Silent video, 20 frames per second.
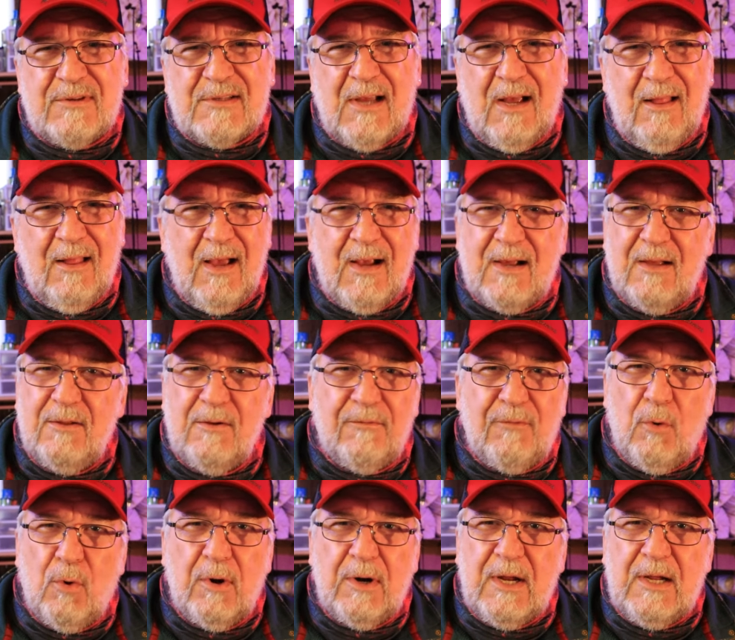say like in the
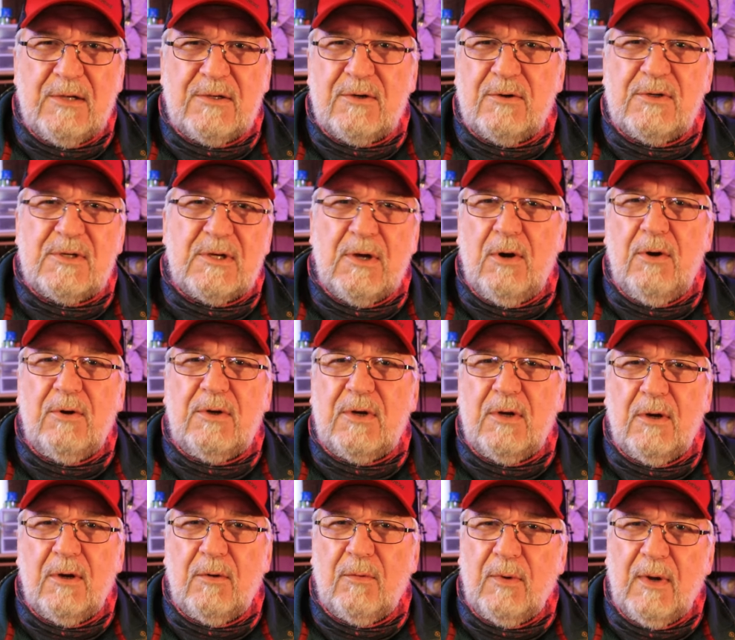40s or so, to